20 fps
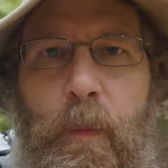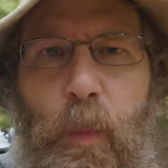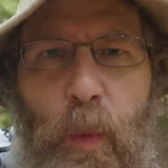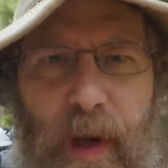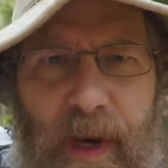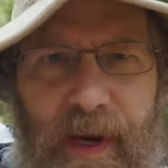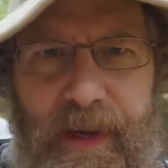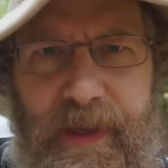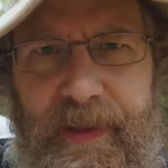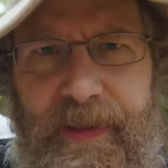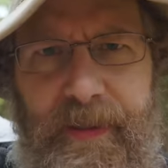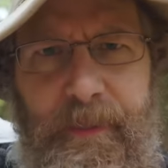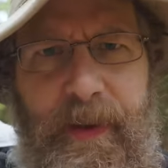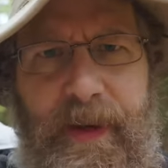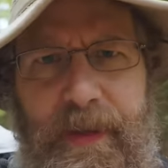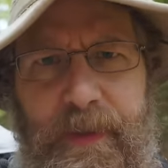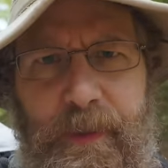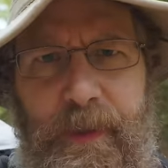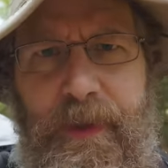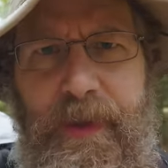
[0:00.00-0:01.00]
Why am
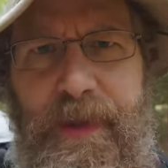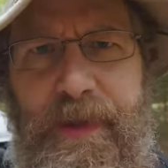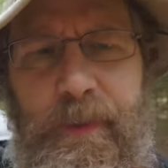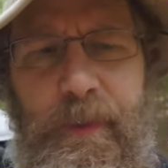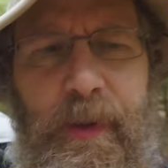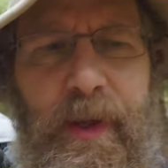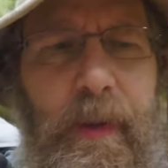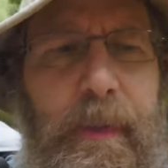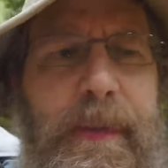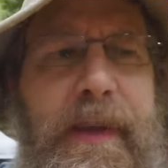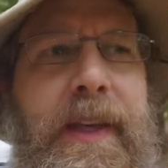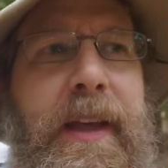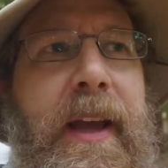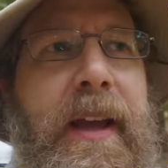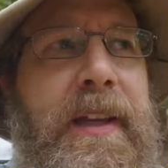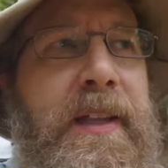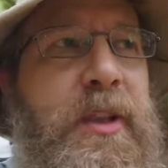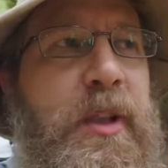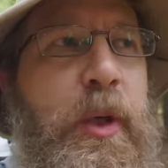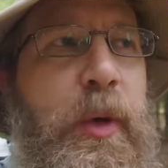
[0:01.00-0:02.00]
I doing this? Well,
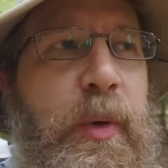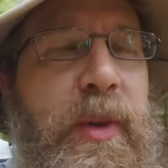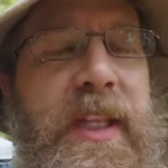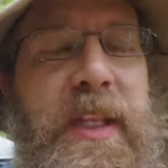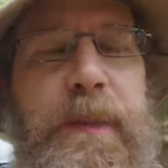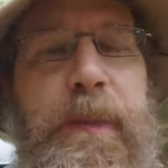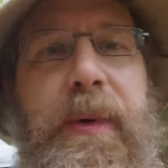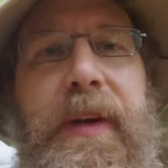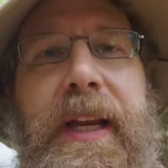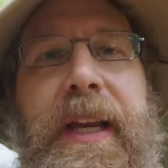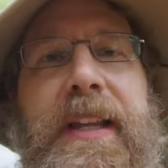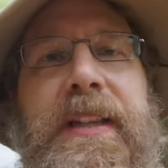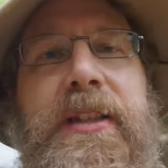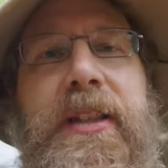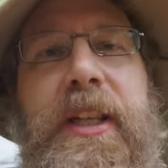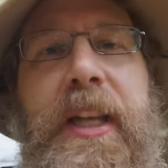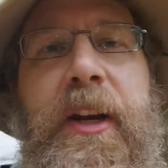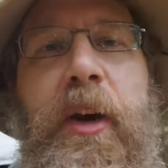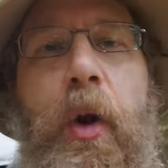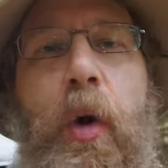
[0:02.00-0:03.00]
because two of these
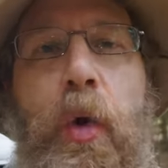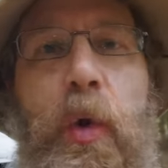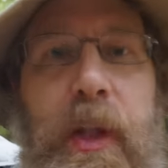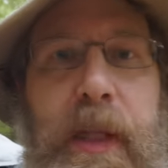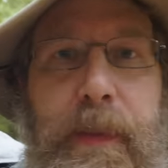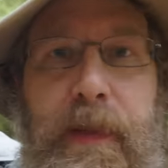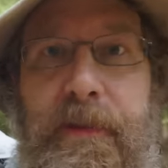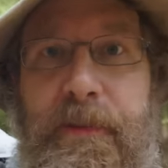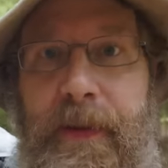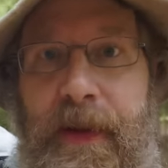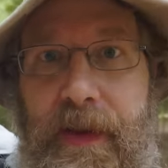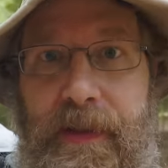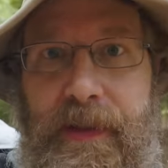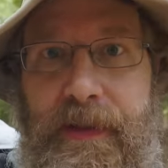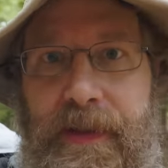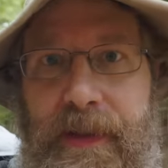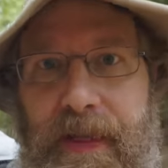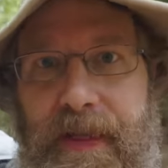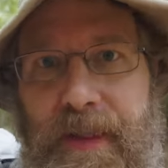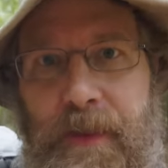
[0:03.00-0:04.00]
brands can only be found
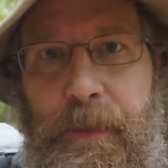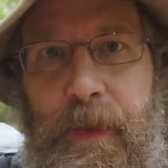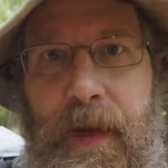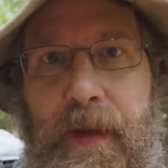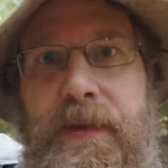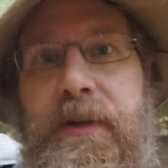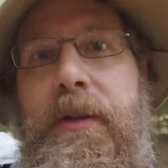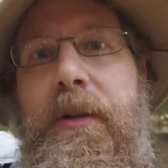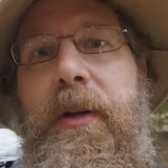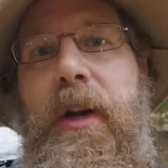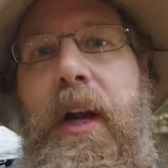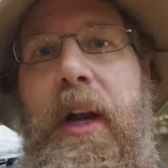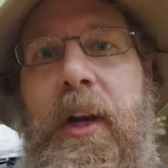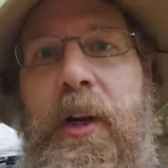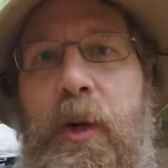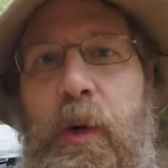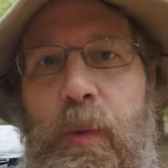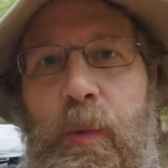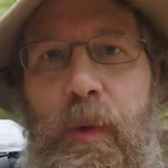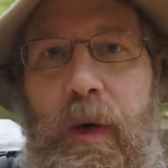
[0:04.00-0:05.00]
at today's sponsor,
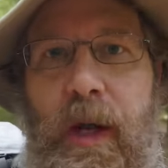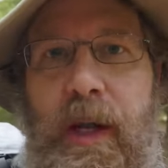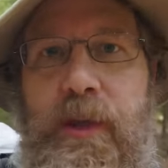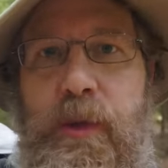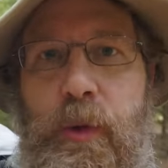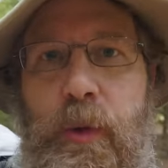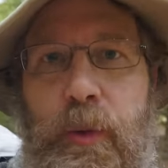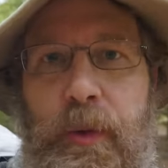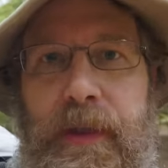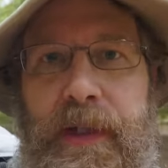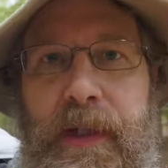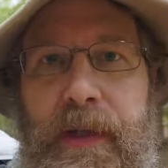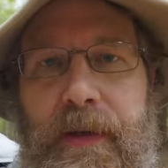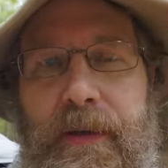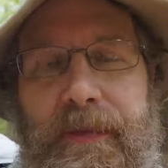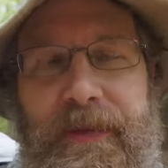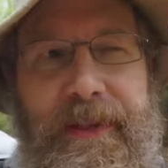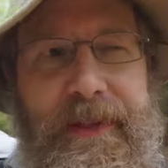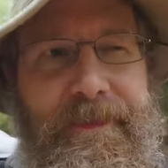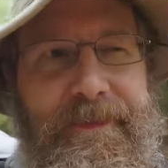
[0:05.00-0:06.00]
Garage Grown
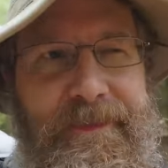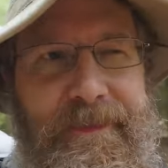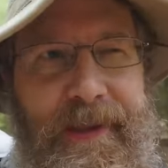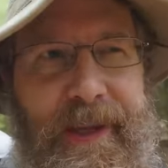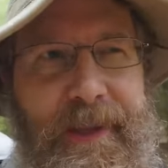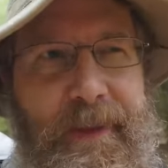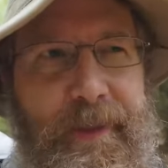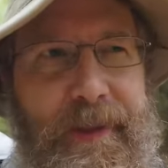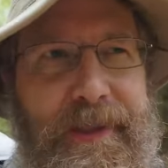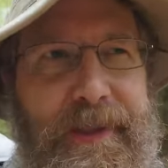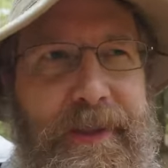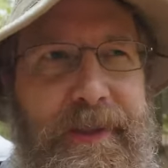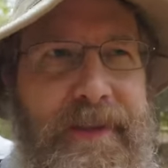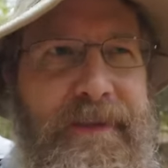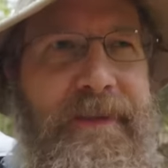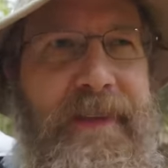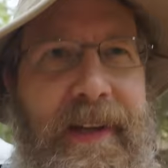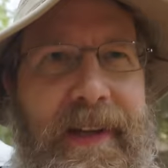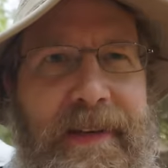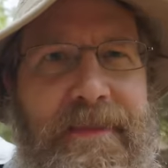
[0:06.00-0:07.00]
Gear. The other one you
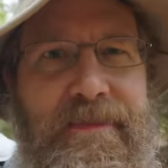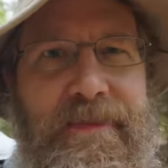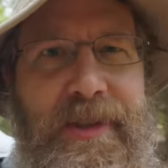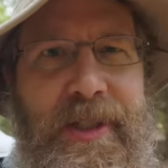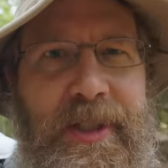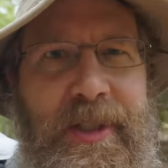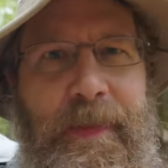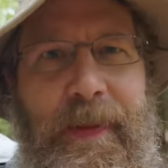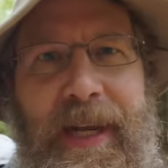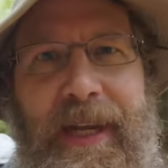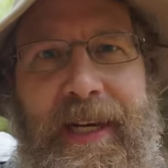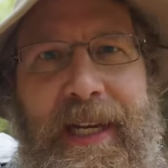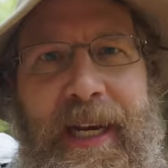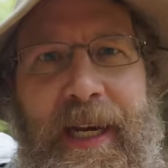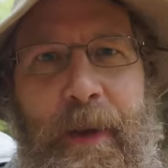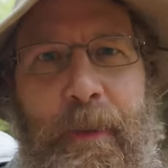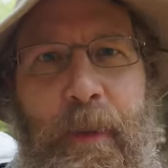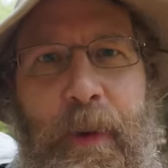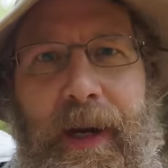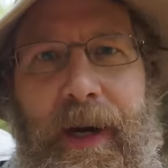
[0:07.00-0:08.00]
can find just about
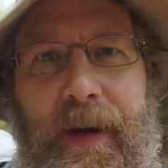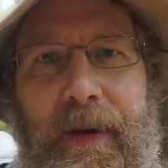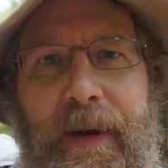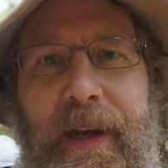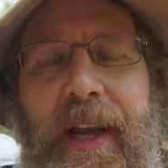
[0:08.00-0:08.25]
anywhere.